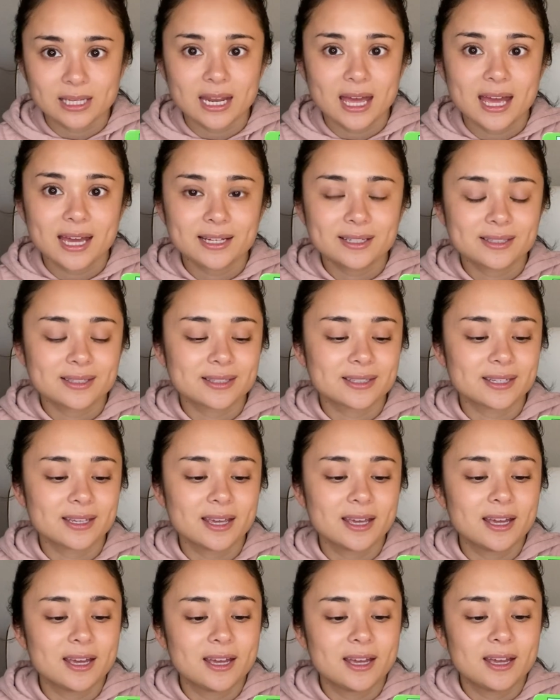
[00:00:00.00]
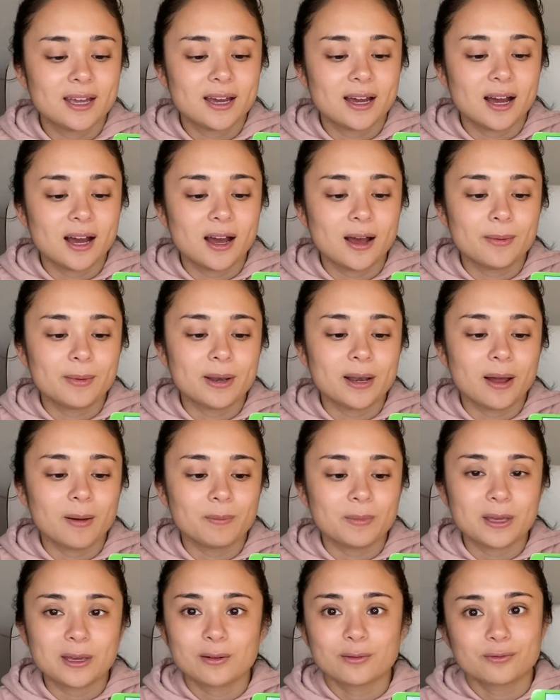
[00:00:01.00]
next, and not
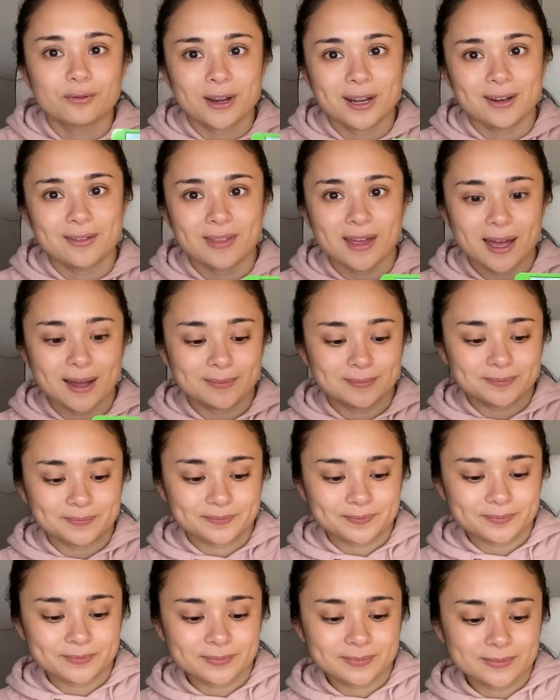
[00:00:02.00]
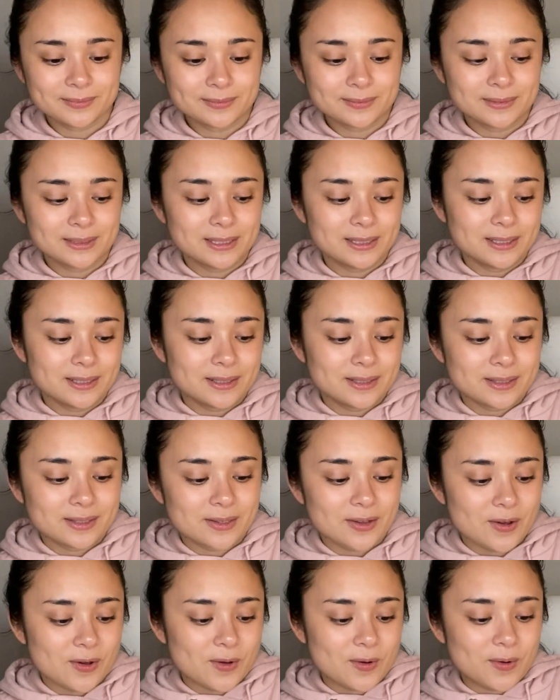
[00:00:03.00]
being afraid of that.
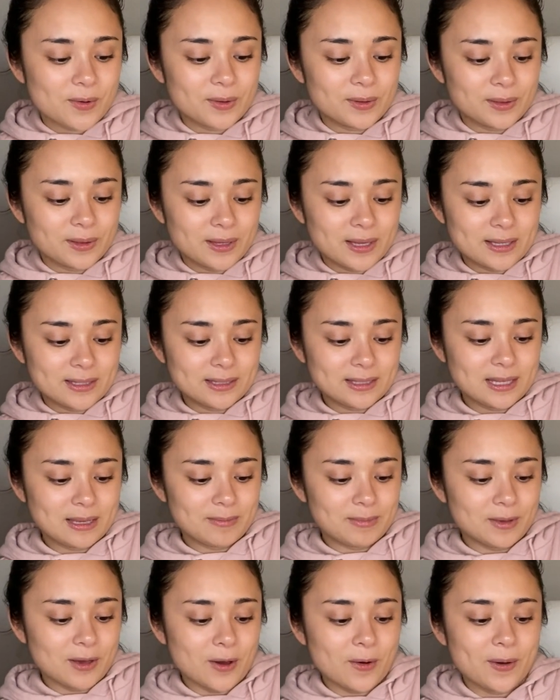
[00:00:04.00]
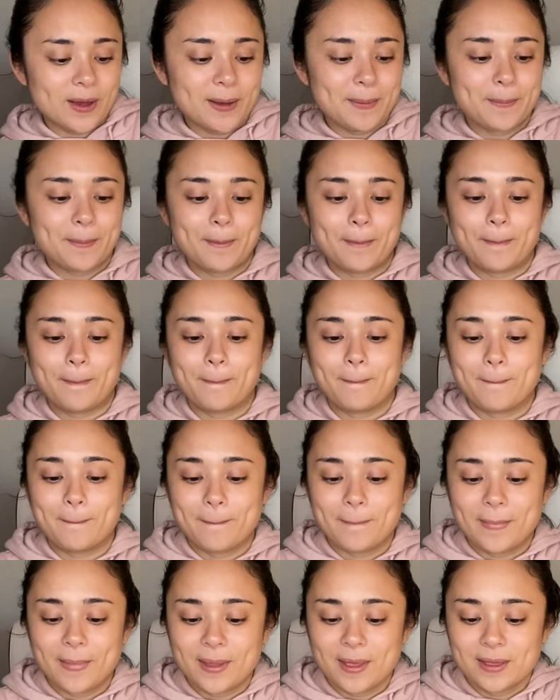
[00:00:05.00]
So let's keep going.
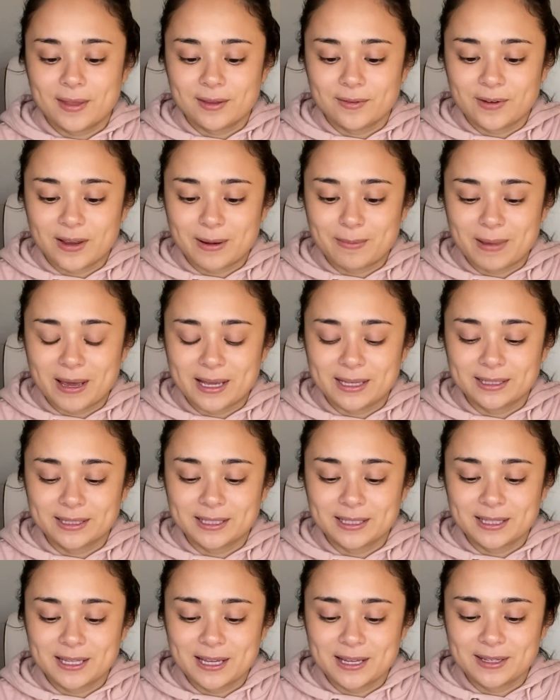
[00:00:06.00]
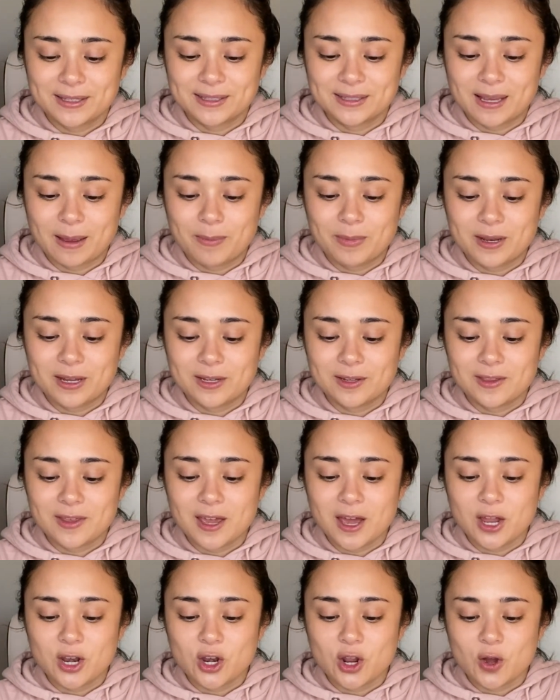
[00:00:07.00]
Divine Masculine stepping into the
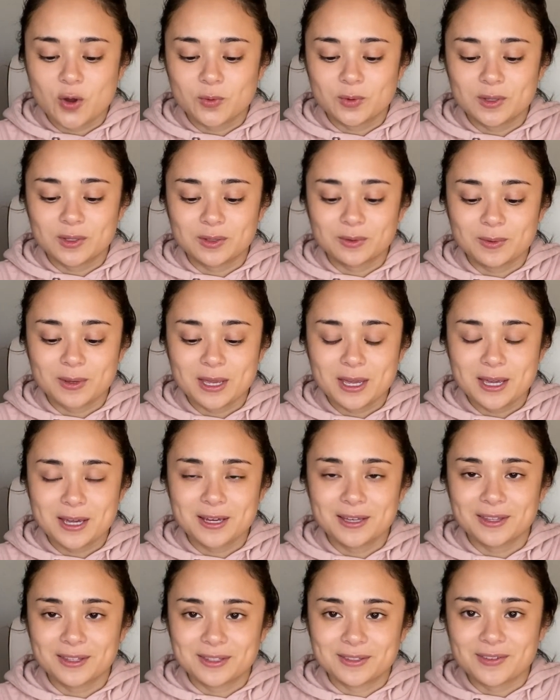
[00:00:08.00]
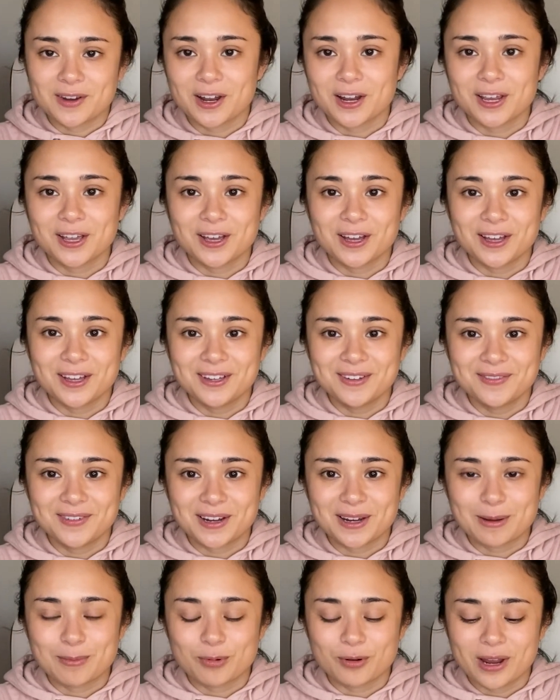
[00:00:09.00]
unknown this week. It's very good,
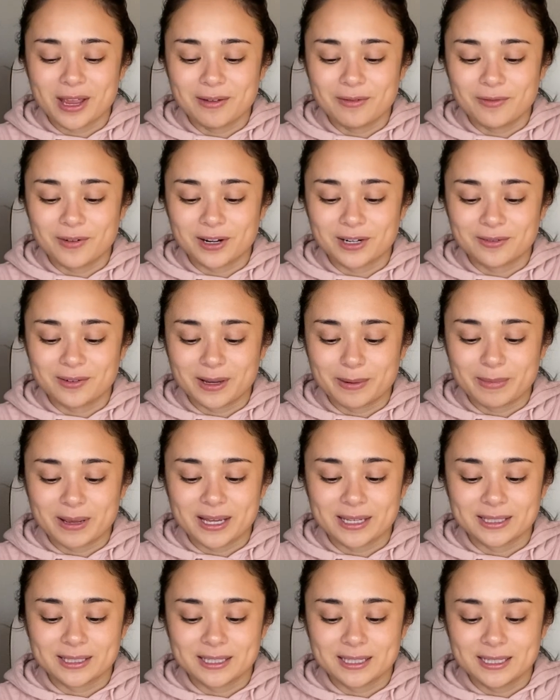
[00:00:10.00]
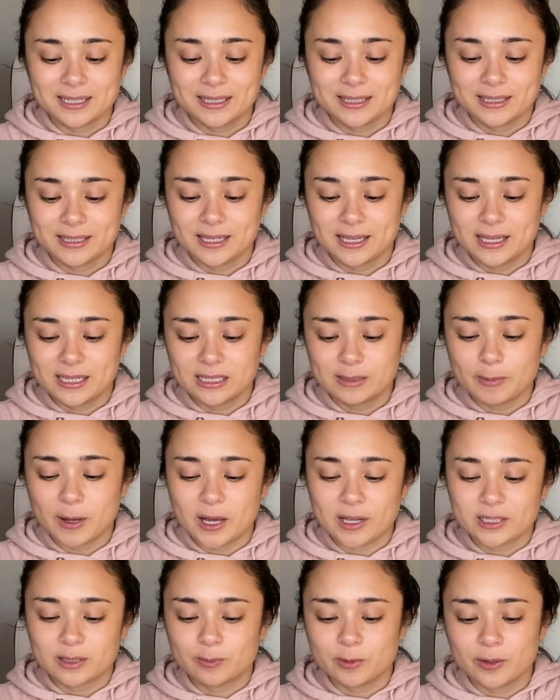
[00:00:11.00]
very brave of our Divine Masculines. It's
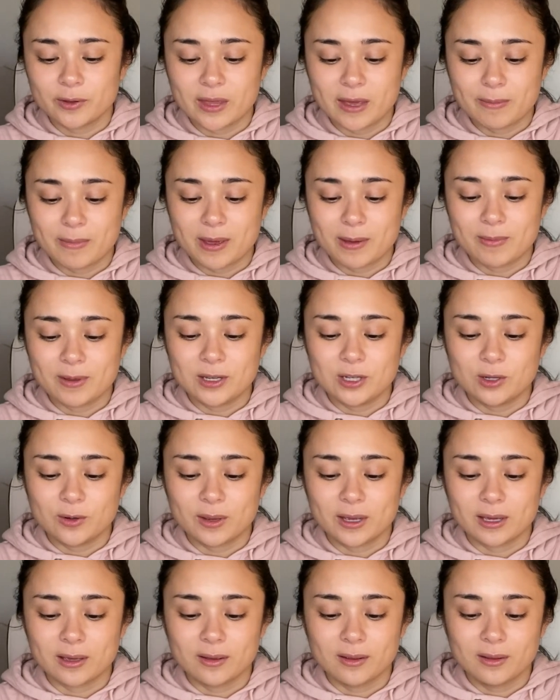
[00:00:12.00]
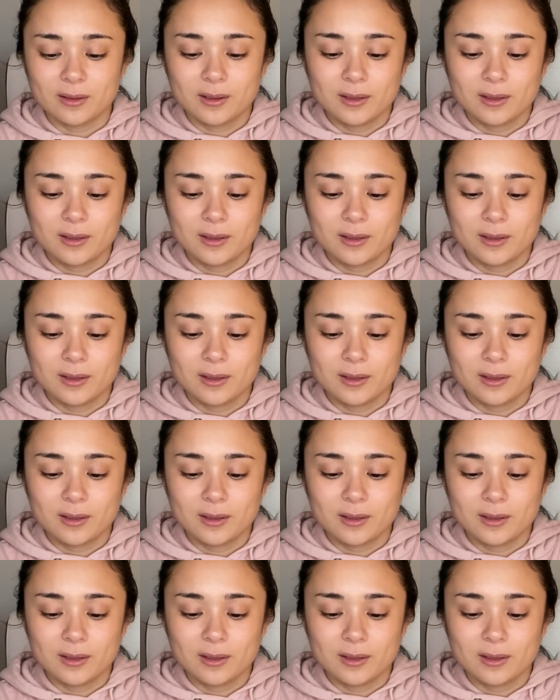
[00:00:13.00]
possible they may be doing